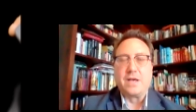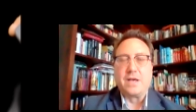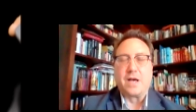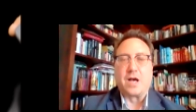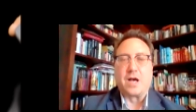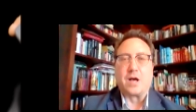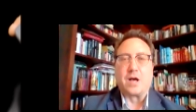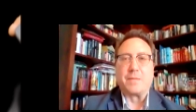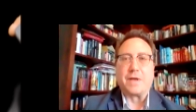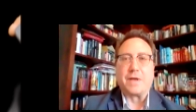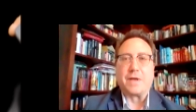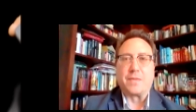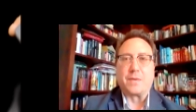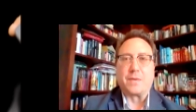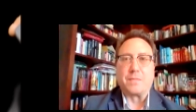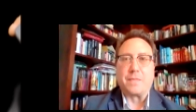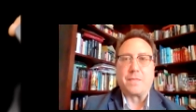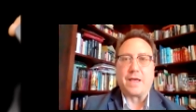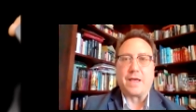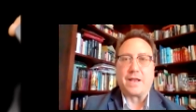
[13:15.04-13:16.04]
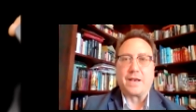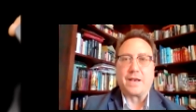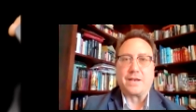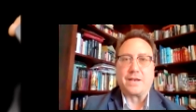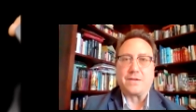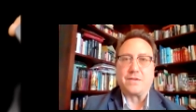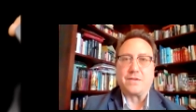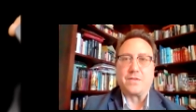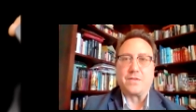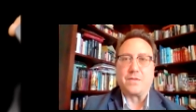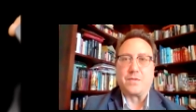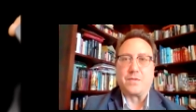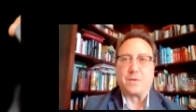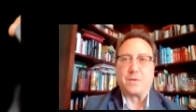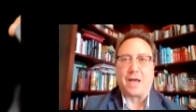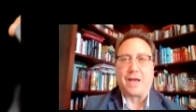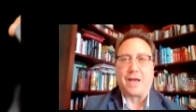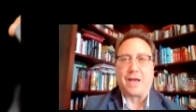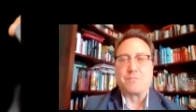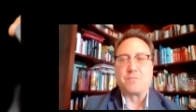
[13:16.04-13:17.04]
and
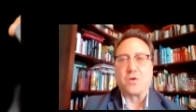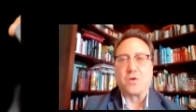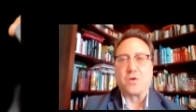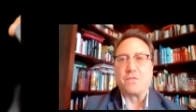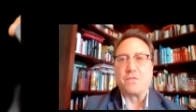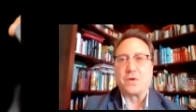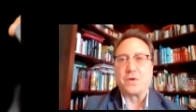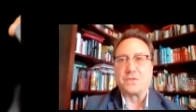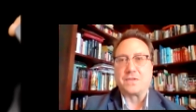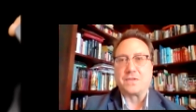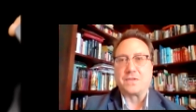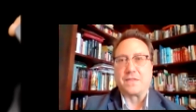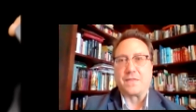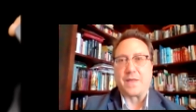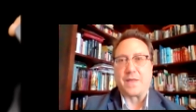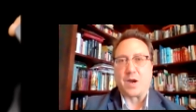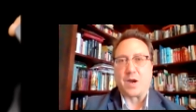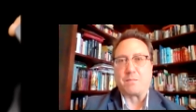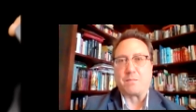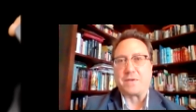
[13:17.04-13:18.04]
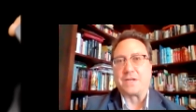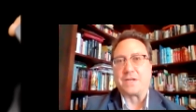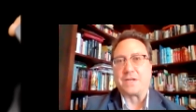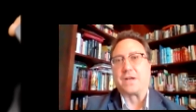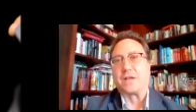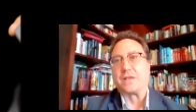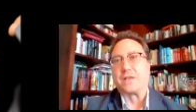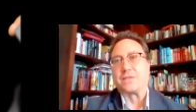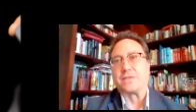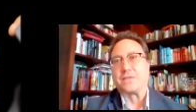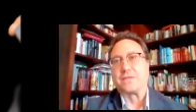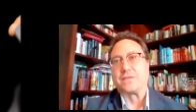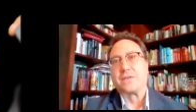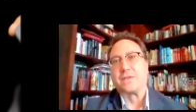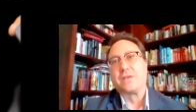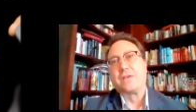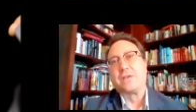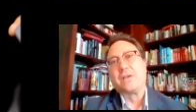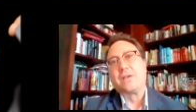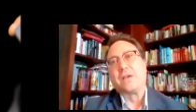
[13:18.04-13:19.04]
I have provost in there because
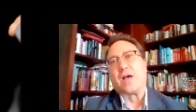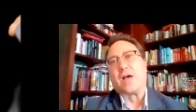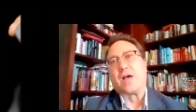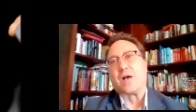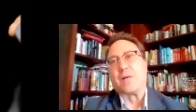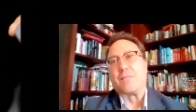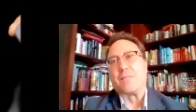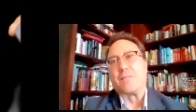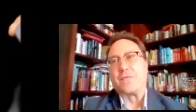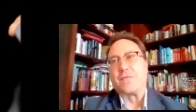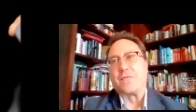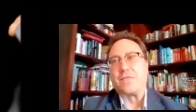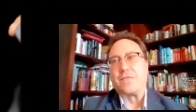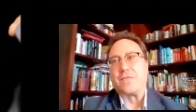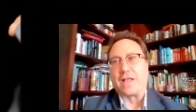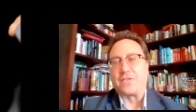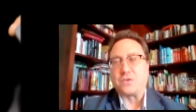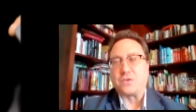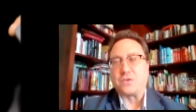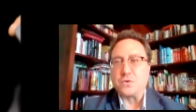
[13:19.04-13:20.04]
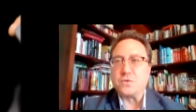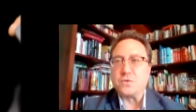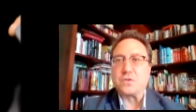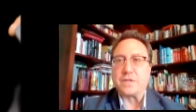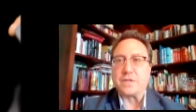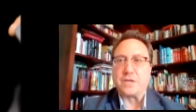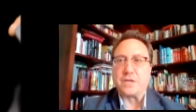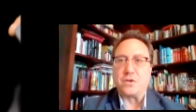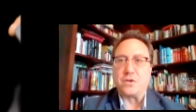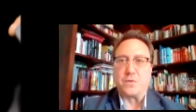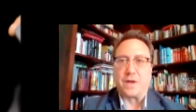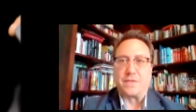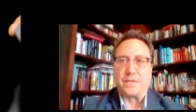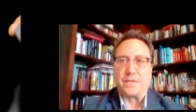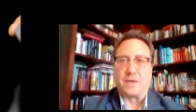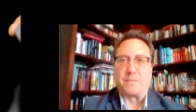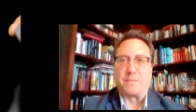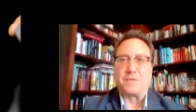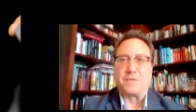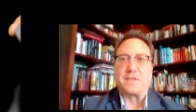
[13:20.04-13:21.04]
that's usually who
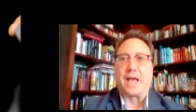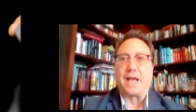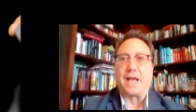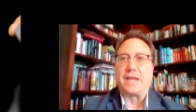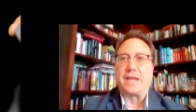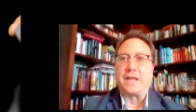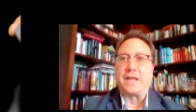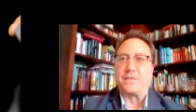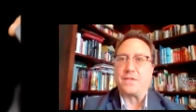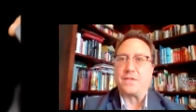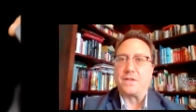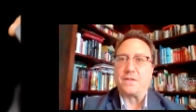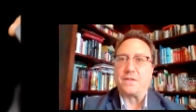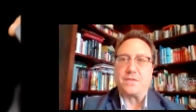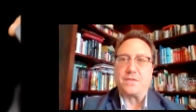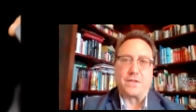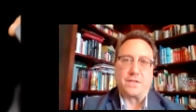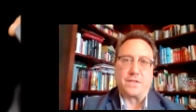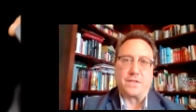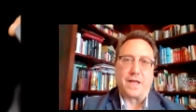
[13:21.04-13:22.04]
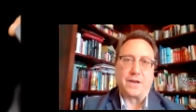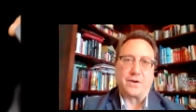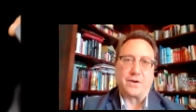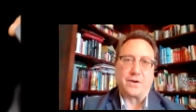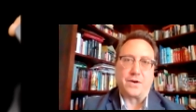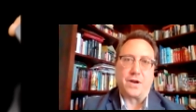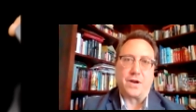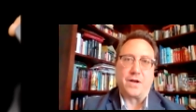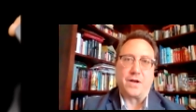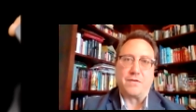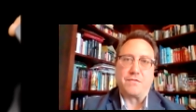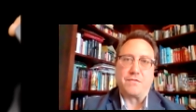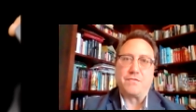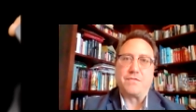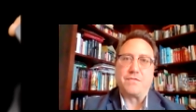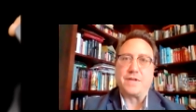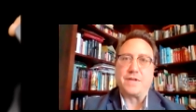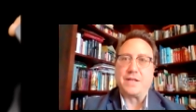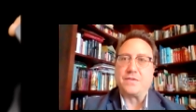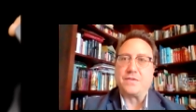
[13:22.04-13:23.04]
ends up signing the letter of
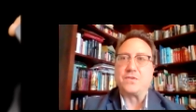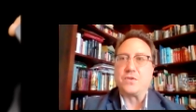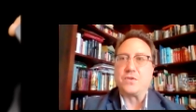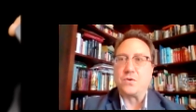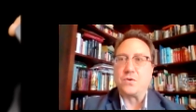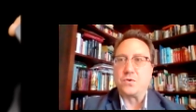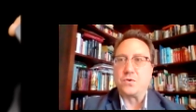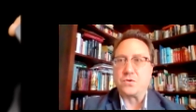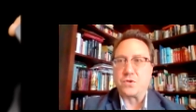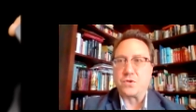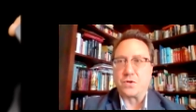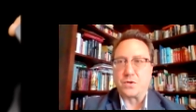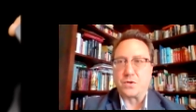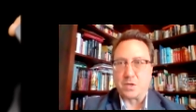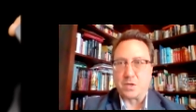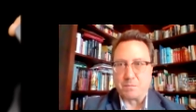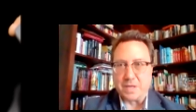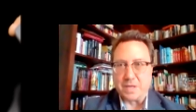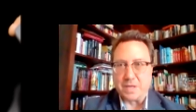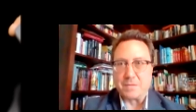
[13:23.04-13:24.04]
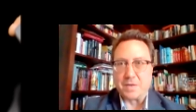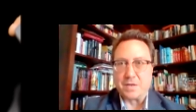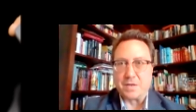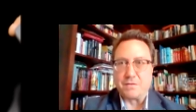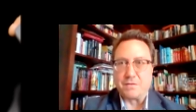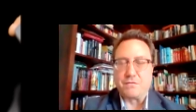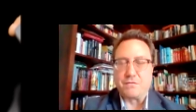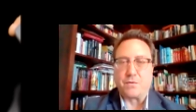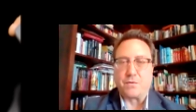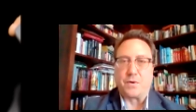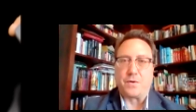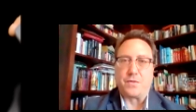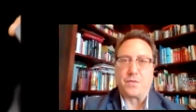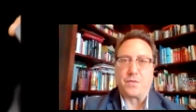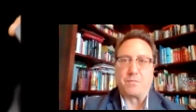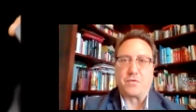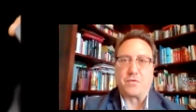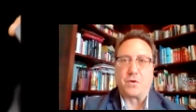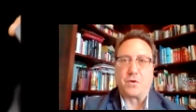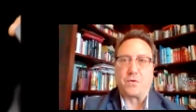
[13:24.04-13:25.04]
institutional commitment for
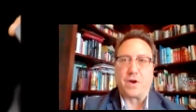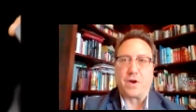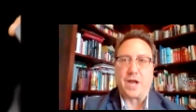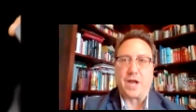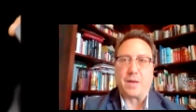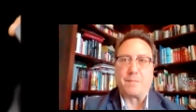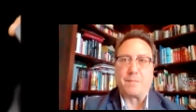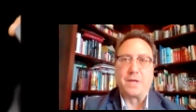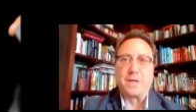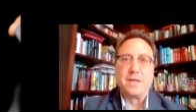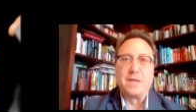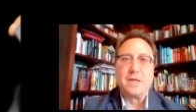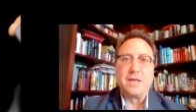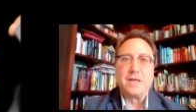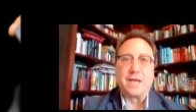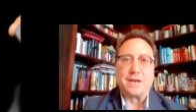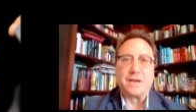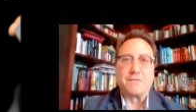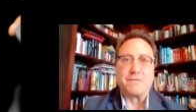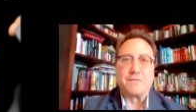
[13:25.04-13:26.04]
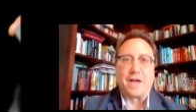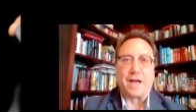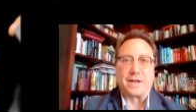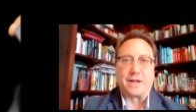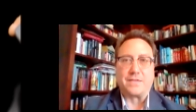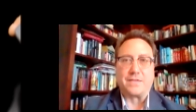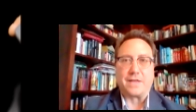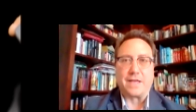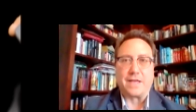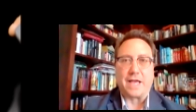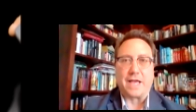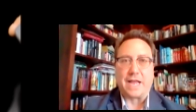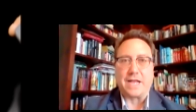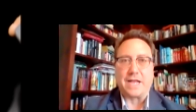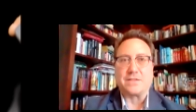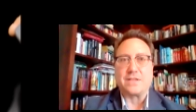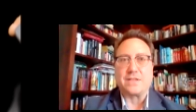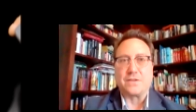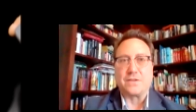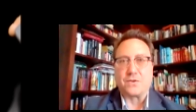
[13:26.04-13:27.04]
the program. And in fact, the
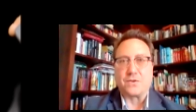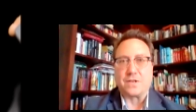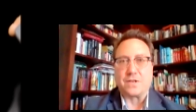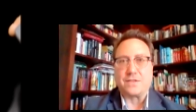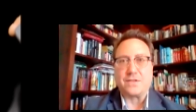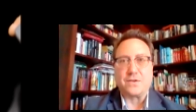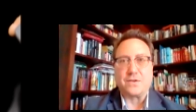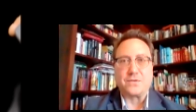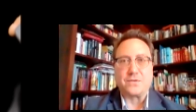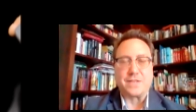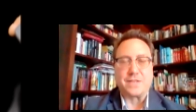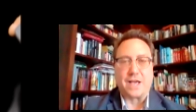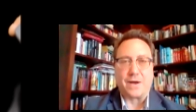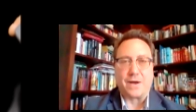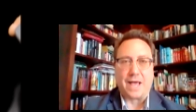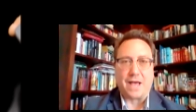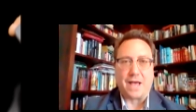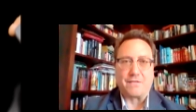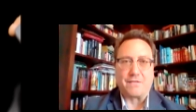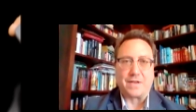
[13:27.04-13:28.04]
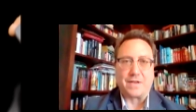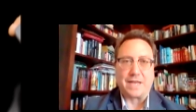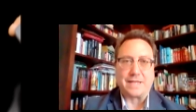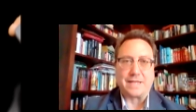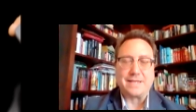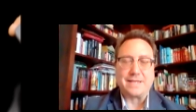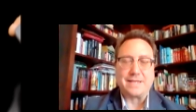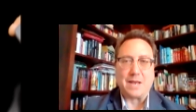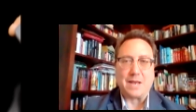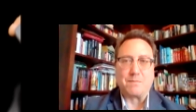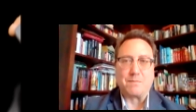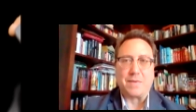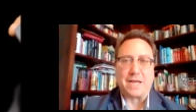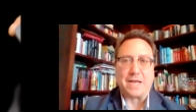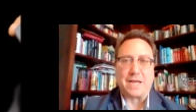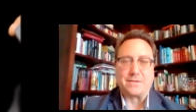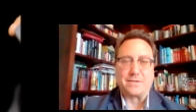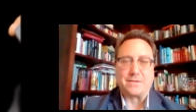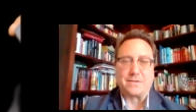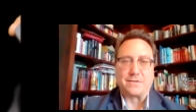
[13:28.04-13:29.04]
NIH T32s now have a
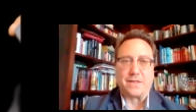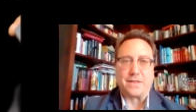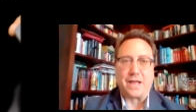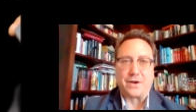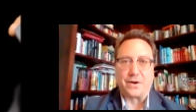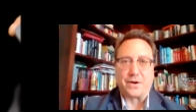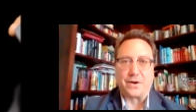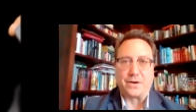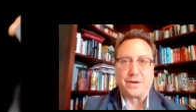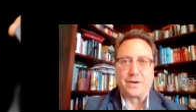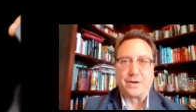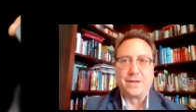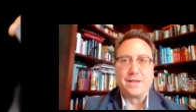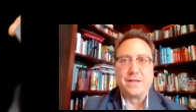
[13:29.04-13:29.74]
10-page letter